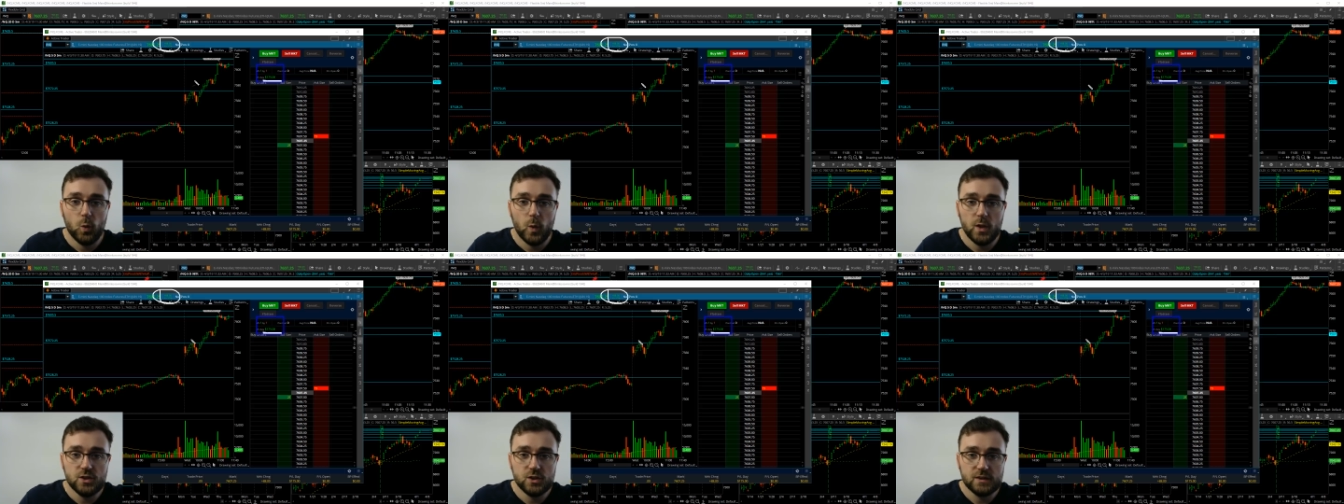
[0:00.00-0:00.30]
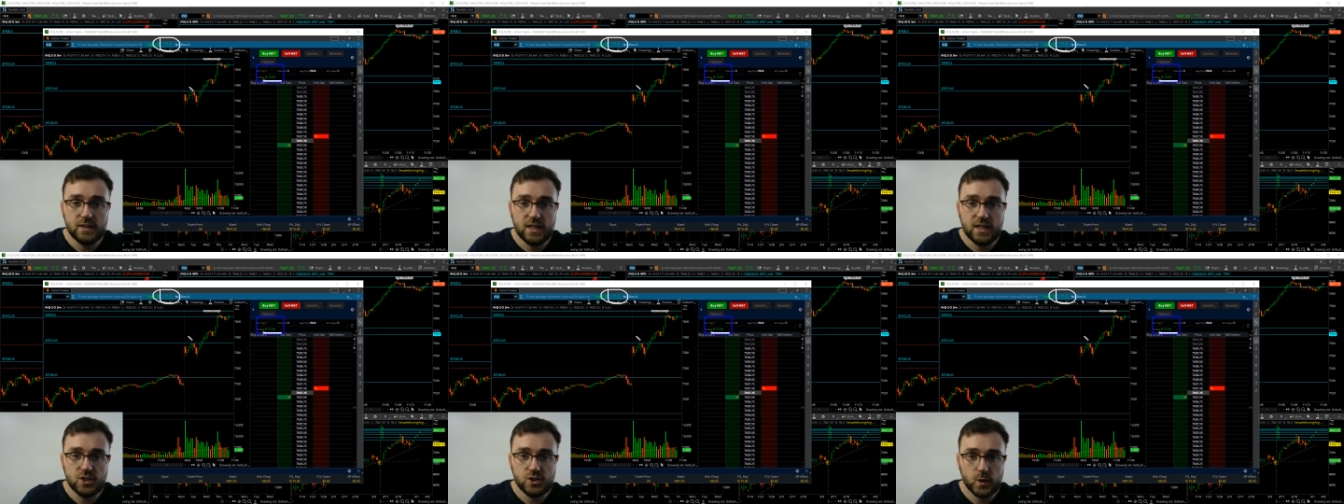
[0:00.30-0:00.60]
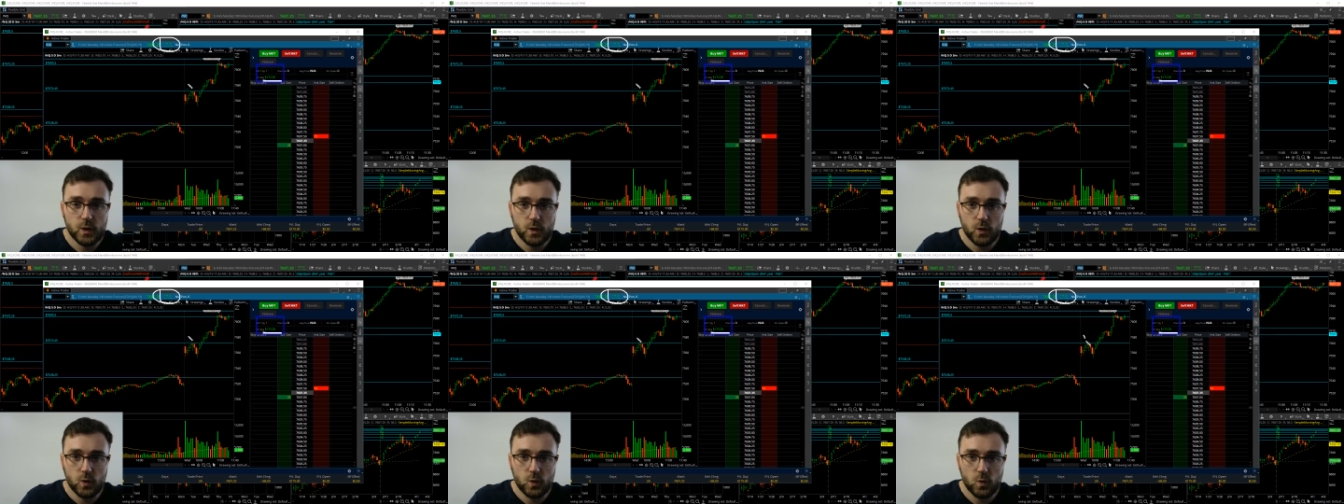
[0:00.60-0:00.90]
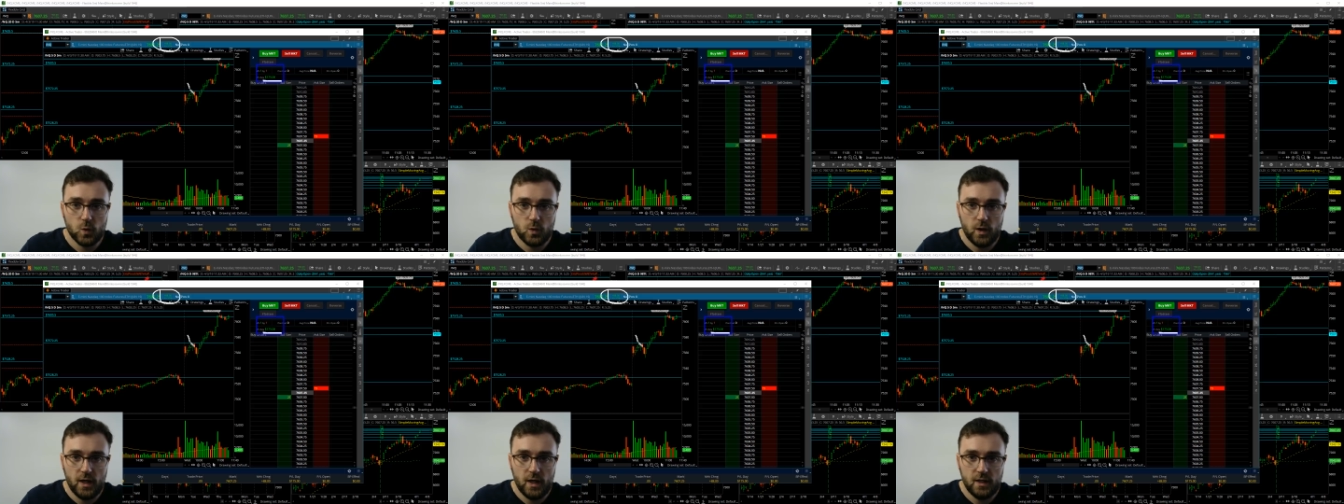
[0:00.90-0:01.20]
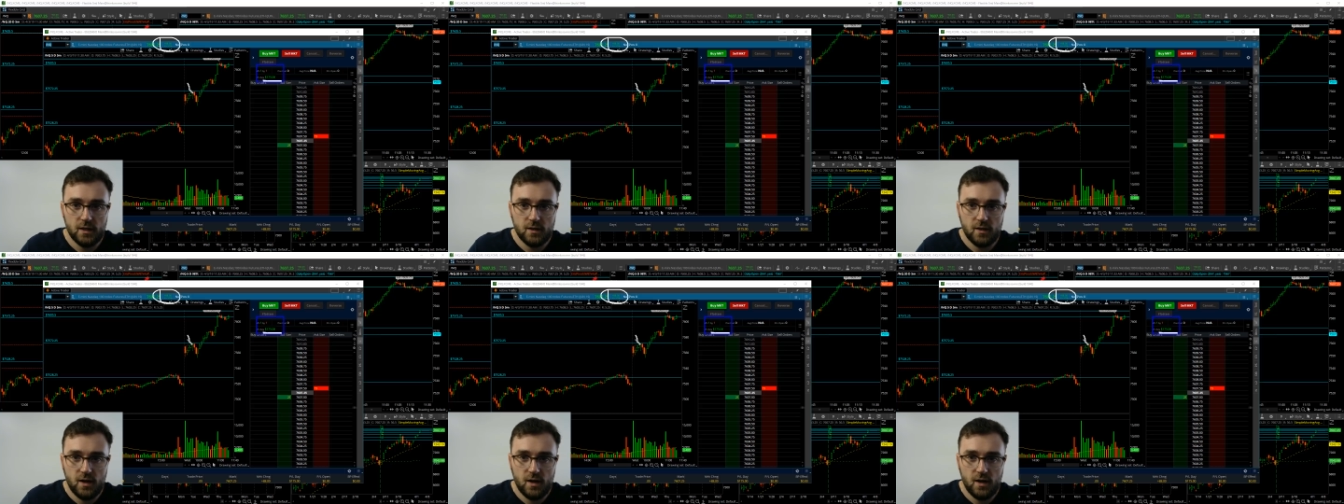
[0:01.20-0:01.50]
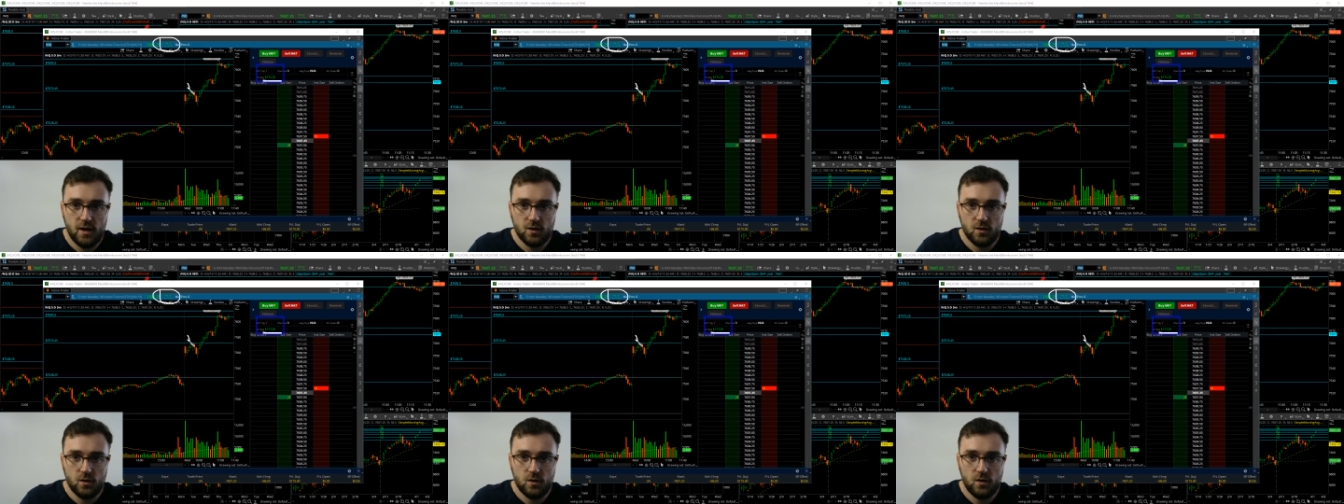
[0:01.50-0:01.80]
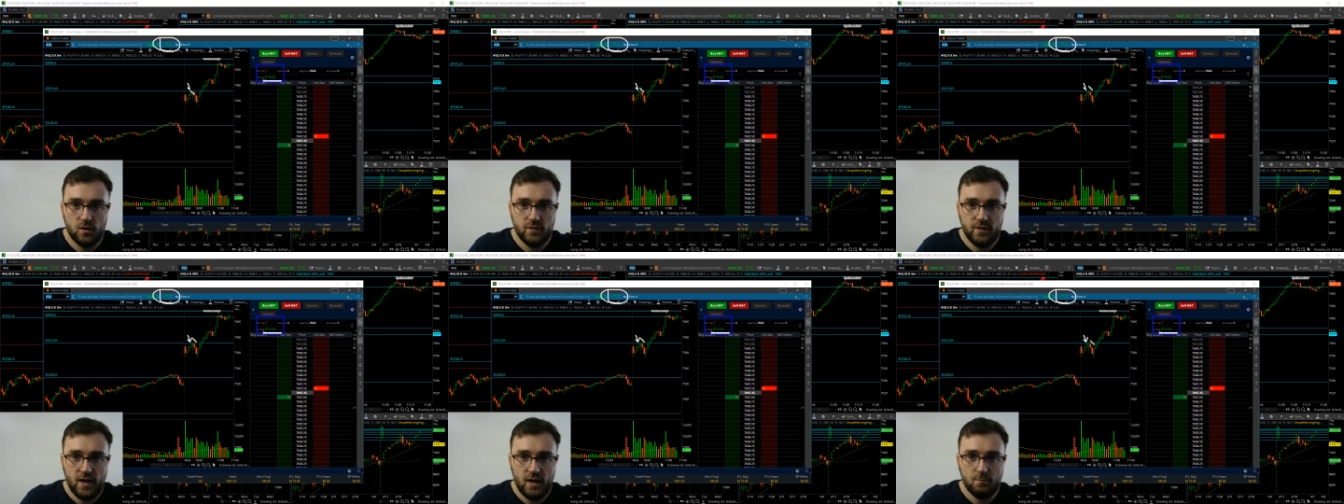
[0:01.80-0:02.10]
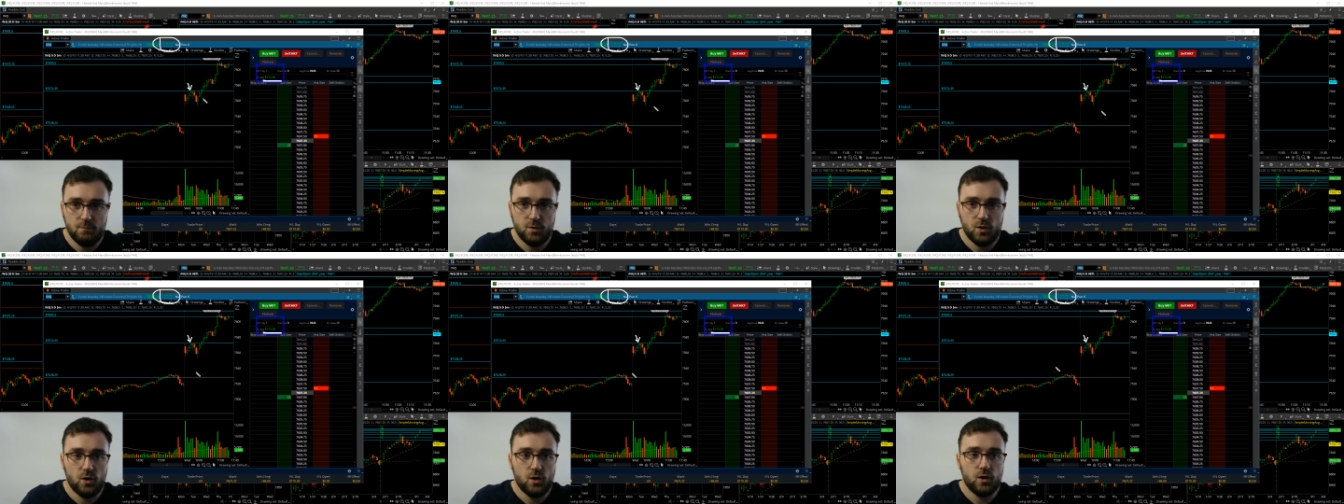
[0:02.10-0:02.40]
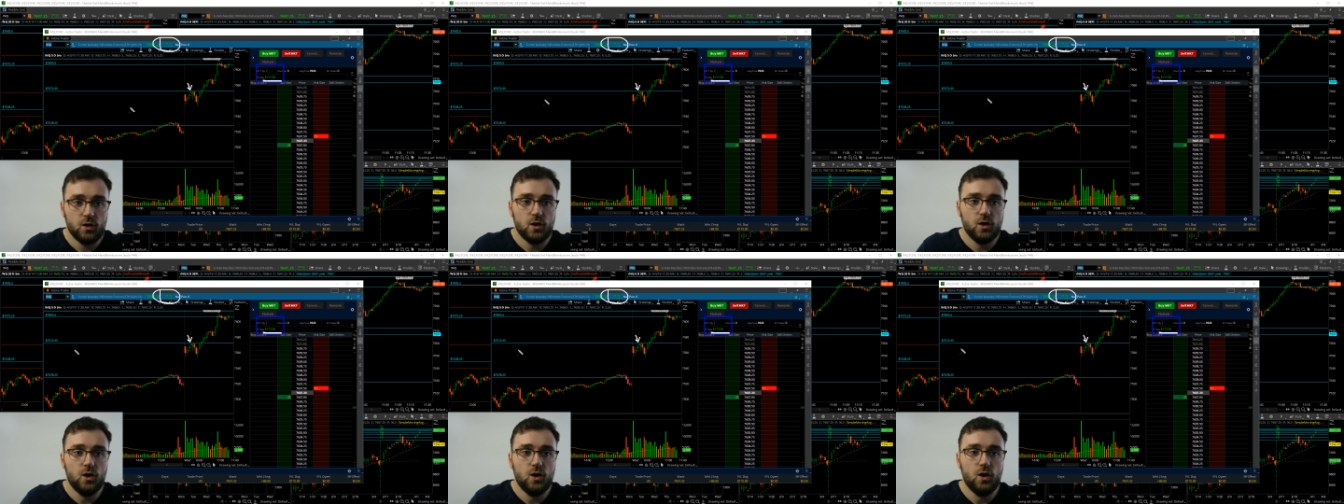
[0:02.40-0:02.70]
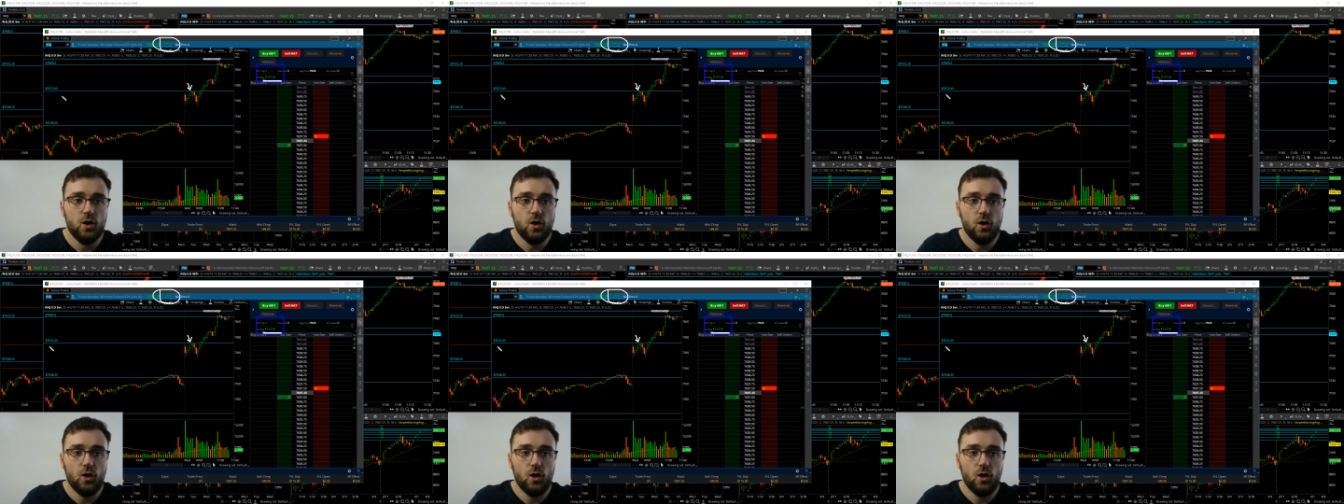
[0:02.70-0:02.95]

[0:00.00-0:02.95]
We took that short right there on that bar